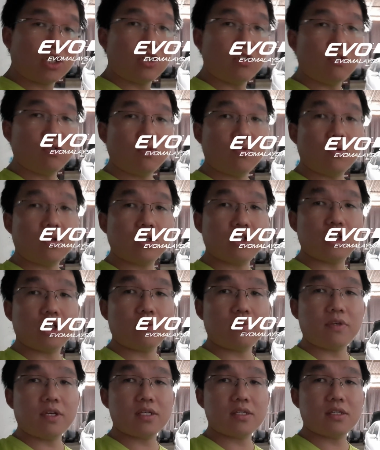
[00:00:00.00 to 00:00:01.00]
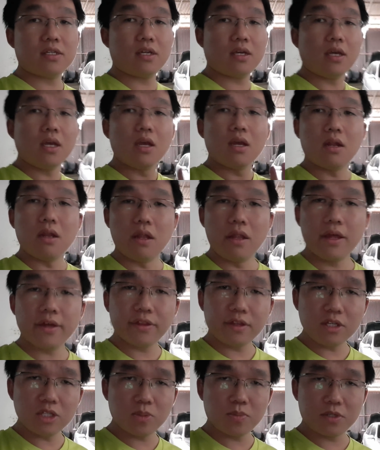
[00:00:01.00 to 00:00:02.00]
into the workshop yesterday.
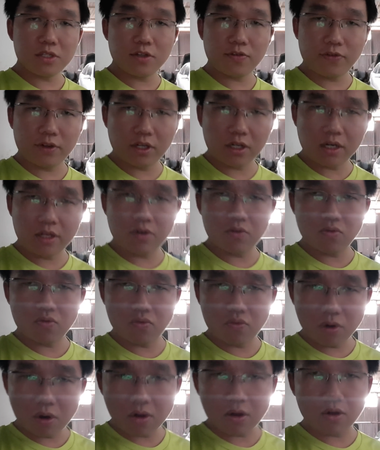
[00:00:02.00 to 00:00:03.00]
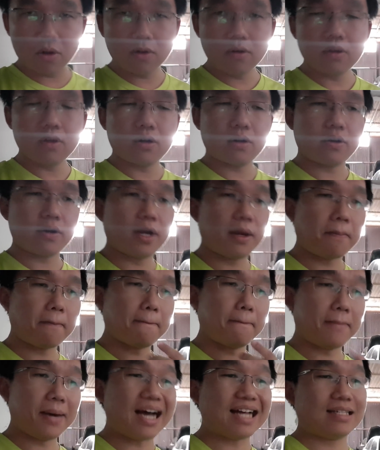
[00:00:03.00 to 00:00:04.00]
Nothing specifically wrong, alright,
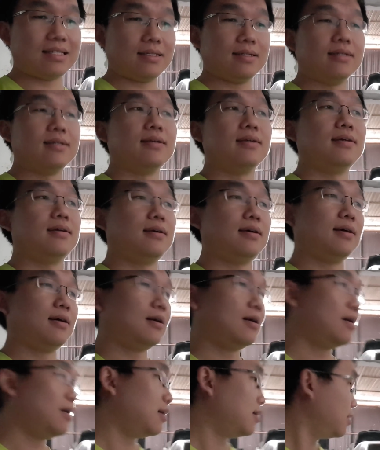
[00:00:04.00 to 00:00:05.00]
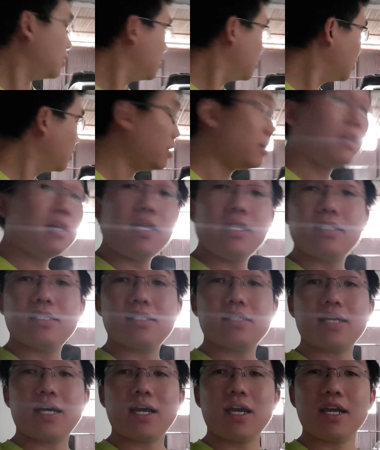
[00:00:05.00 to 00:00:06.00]
but uh, it's
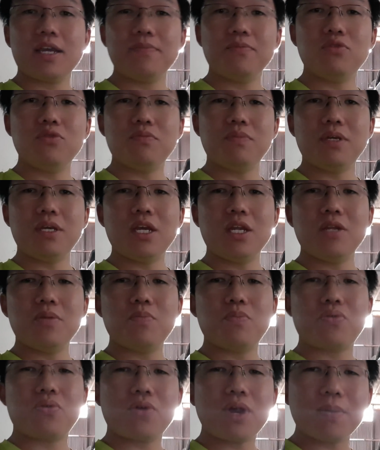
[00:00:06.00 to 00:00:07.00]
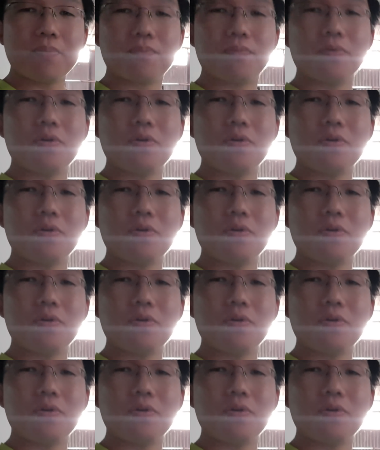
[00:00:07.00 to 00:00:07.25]
time to begin prep